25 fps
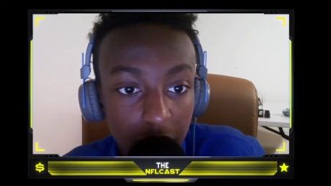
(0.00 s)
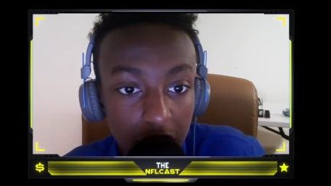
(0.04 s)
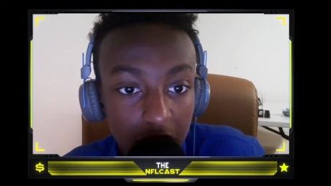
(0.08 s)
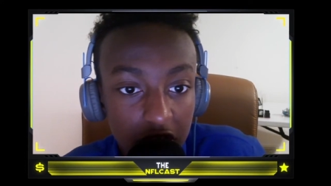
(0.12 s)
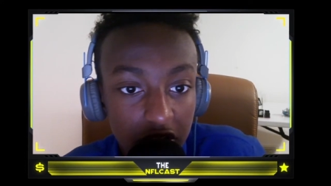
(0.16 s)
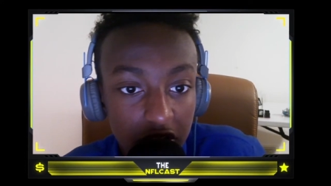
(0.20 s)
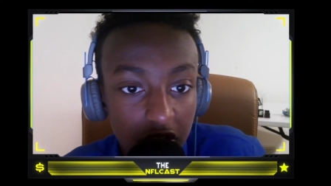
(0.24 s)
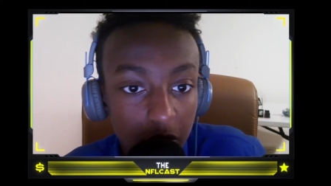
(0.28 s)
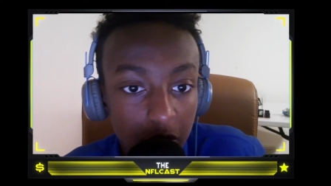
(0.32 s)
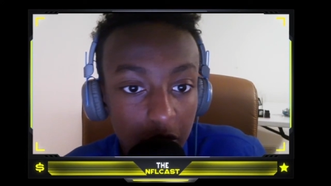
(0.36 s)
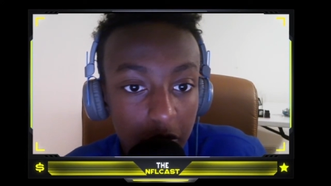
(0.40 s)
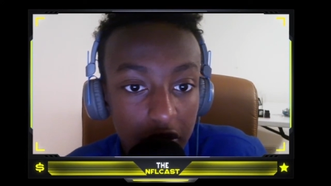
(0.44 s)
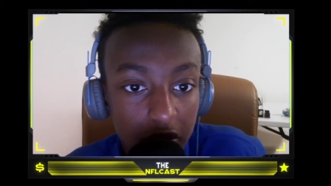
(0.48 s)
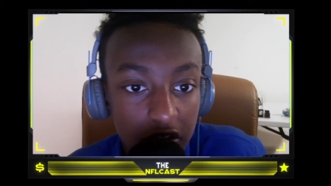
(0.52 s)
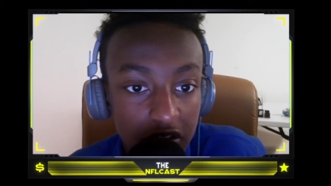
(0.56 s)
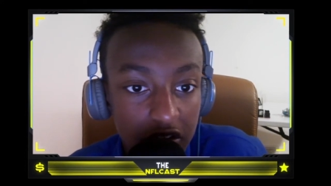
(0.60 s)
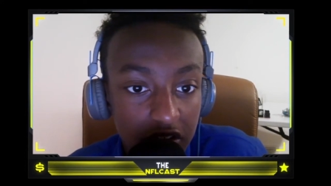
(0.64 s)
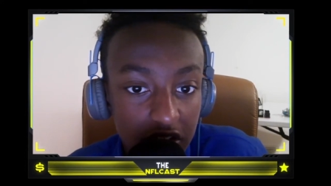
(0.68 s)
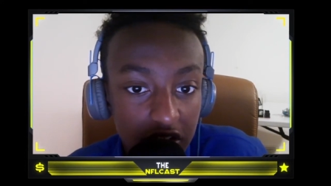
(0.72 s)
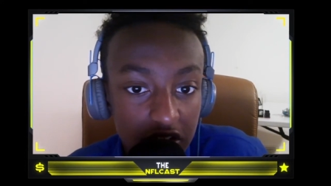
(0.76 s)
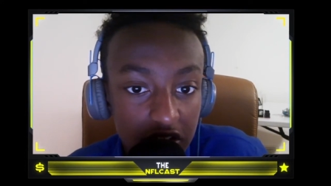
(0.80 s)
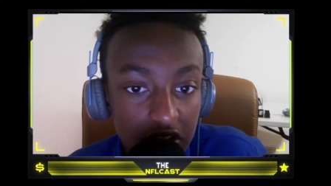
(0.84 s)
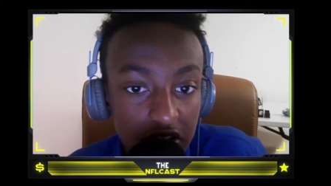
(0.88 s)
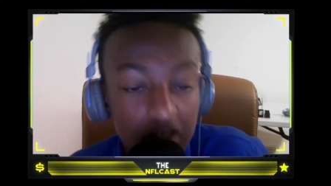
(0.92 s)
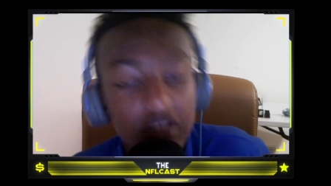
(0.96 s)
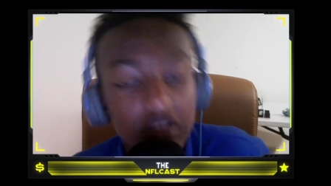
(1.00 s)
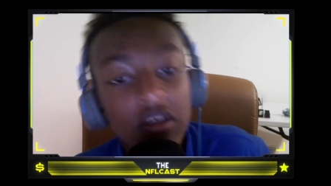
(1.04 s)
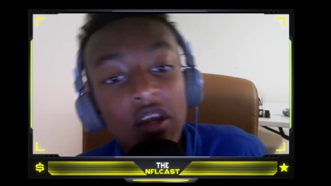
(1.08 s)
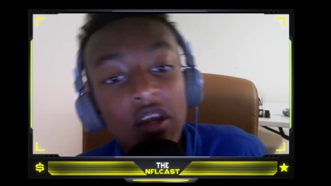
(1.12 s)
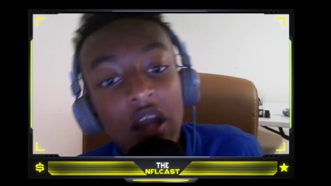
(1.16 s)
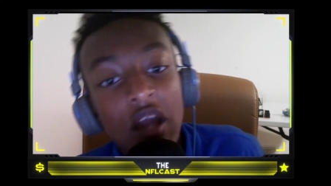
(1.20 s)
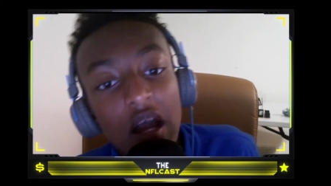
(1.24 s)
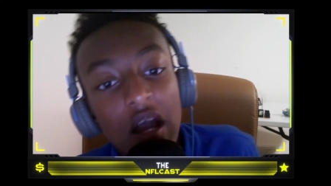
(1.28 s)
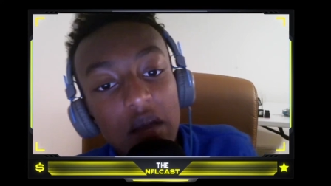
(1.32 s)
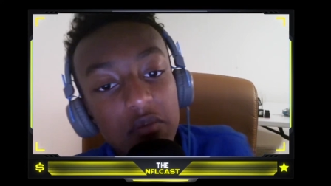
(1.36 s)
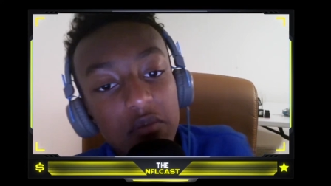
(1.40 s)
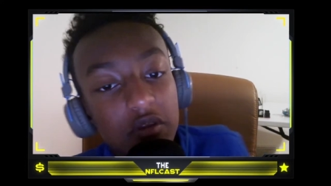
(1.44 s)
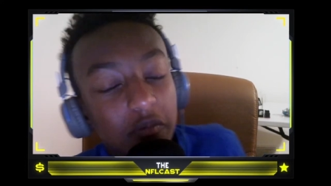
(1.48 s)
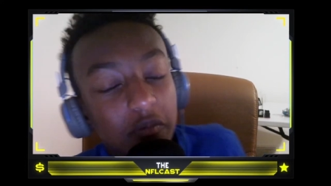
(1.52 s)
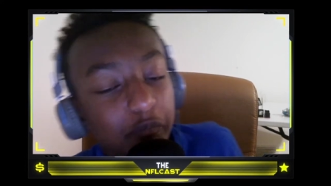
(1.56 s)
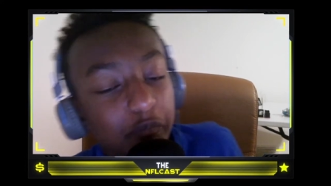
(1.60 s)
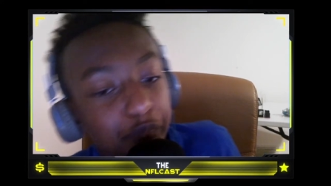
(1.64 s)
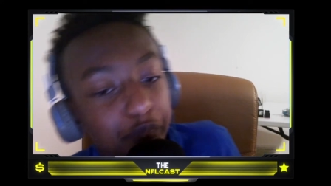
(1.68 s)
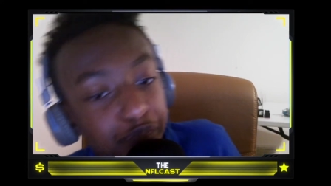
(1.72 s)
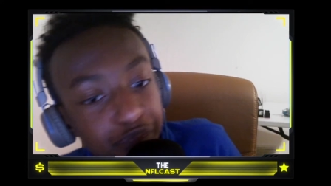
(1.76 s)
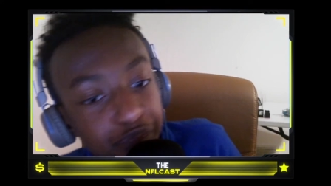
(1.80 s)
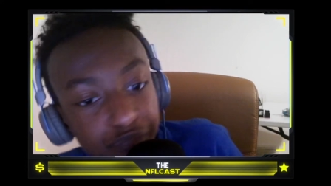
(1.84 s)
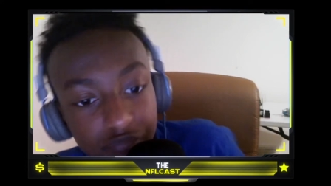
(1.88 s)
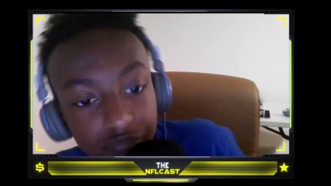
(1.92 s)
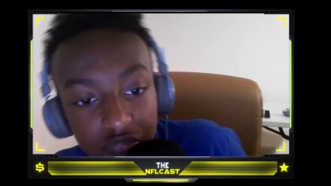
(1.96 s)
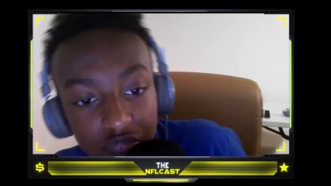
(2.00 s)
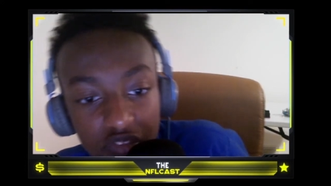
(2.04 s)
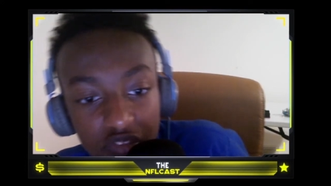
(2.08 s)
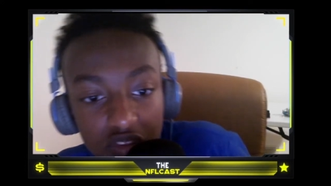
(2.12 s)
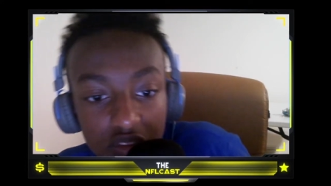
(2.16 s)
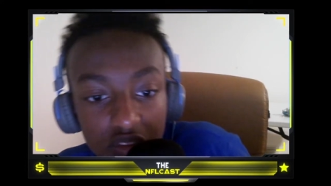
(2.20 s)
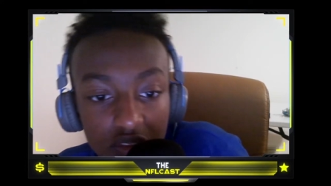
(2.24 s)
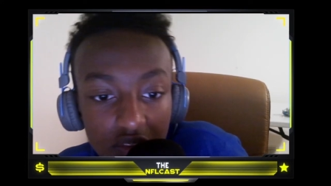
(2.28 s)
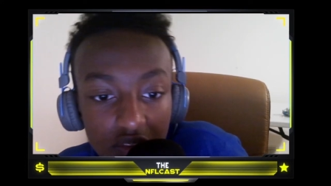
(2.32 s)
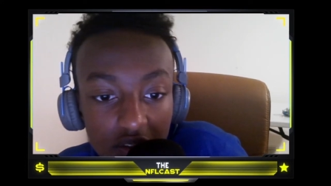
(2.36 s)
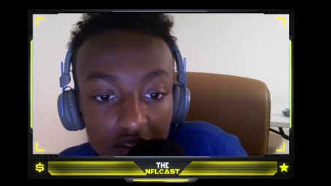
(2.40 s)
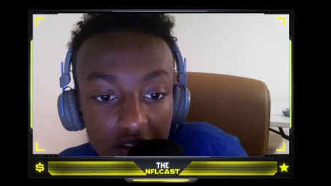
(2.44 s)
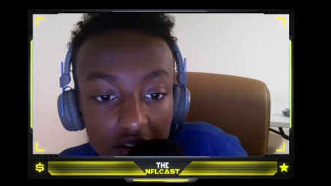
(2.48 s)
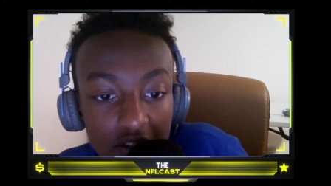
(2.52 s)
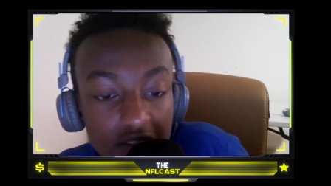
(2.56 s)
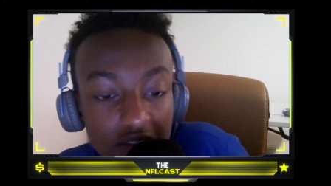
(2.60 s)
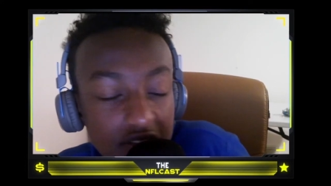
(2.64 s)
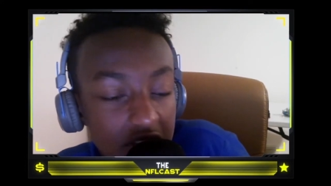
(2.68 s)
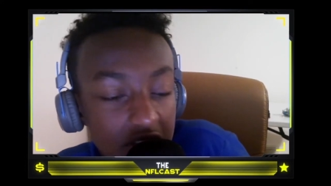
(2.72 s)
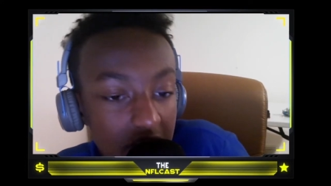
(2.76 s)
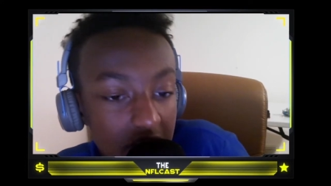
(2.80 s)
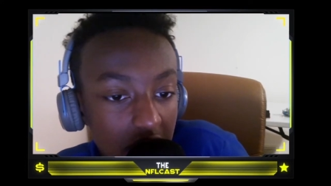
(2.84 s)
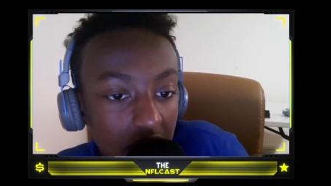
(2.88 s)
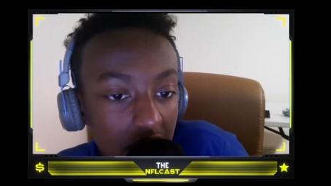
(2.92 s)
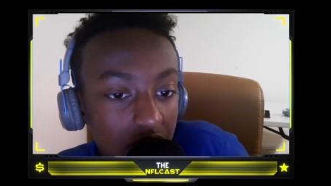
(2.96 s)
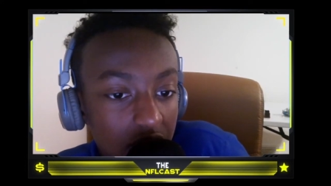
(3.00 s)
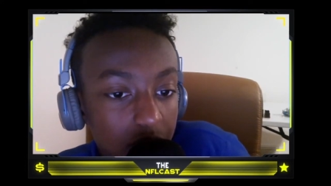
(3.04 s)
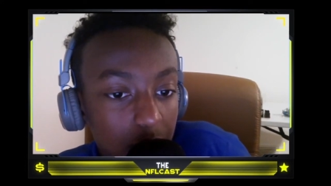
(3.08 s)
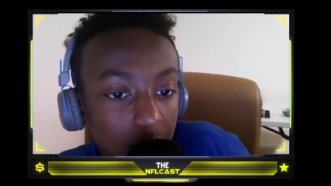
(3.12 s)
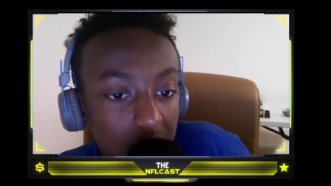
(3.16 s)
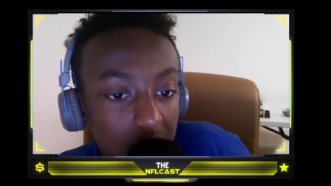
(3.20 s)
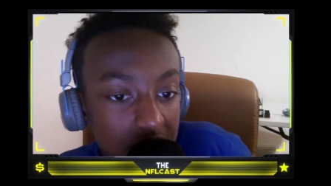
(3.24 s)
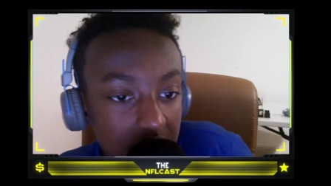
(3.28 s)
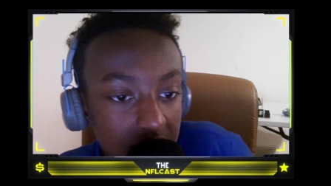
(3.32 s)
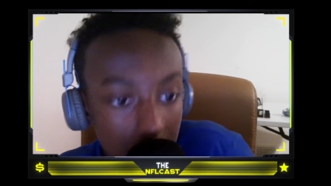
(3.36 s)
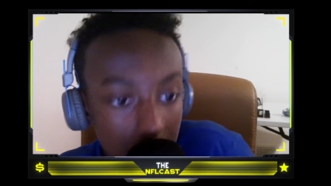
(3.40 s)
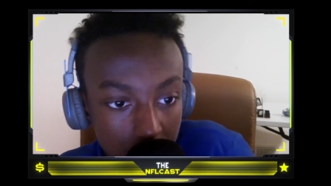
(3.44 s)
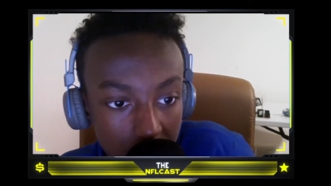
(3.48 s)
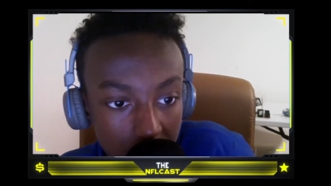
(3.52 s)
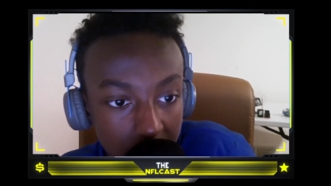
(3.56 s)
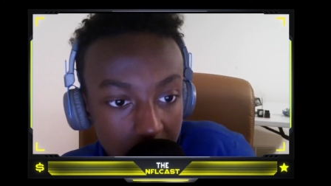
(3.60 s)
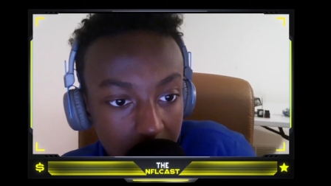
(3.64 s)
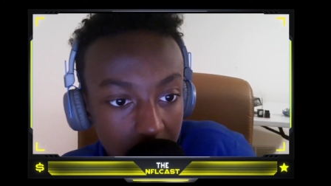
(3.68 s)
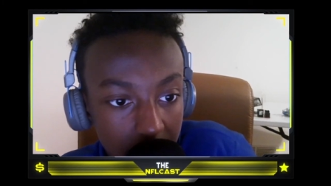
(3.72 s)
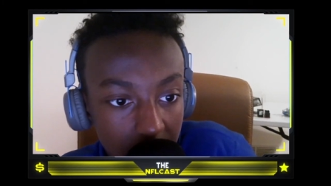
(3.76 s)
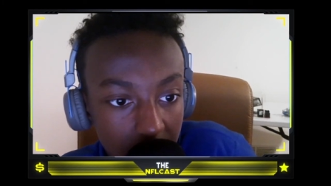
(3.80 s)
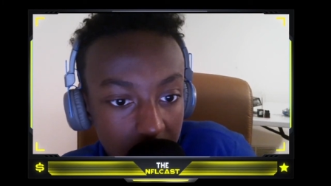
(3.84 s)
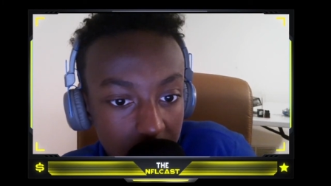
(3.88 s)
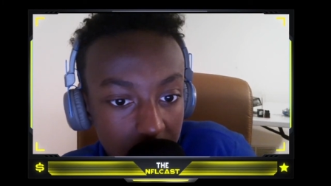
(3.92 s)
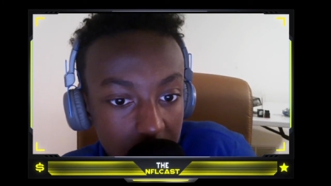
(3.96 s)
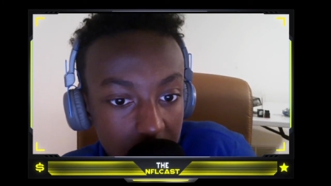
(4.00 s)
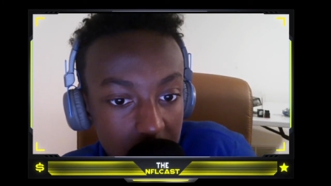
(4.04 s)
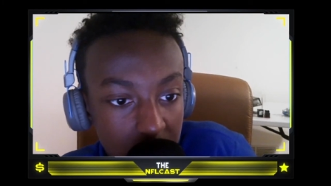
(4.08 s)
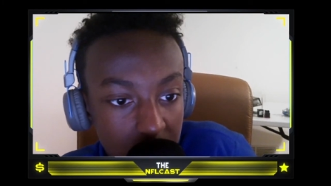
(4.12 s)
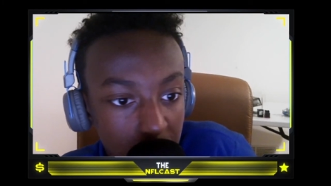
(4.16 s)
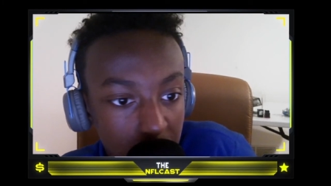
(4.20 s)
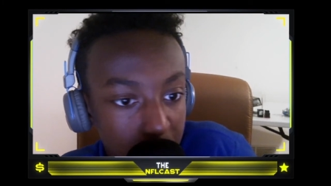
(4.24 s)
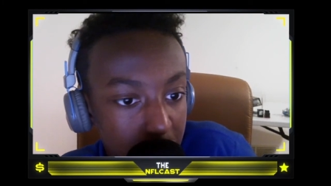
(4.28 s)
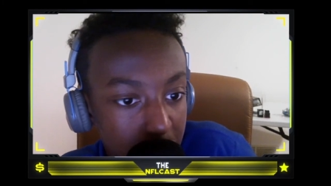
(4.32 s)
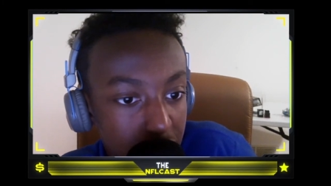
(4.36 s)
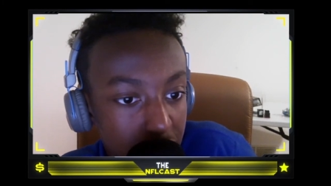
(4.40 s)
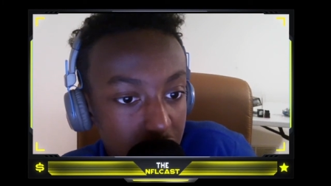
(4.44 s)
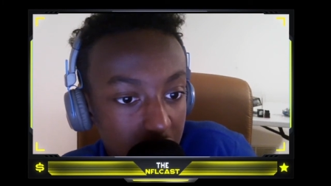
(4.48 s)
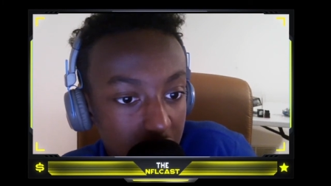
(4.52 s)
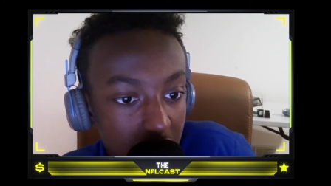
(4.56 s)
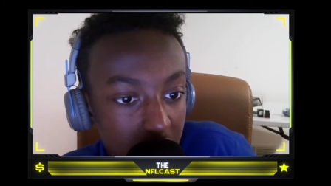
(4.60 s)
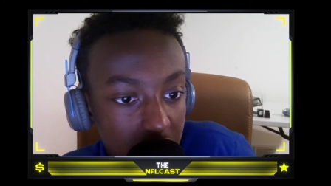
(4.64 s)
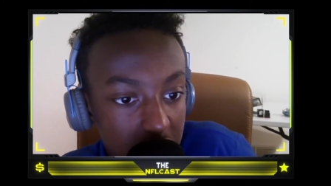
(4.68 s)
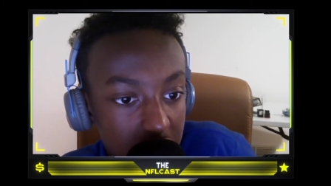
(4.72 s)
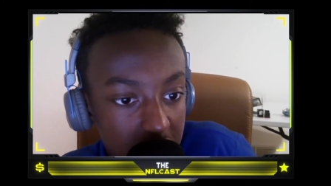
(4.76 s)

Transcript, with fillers: in their opinion they did. I mean, it's enough, but it's not really enough because Julio Jones.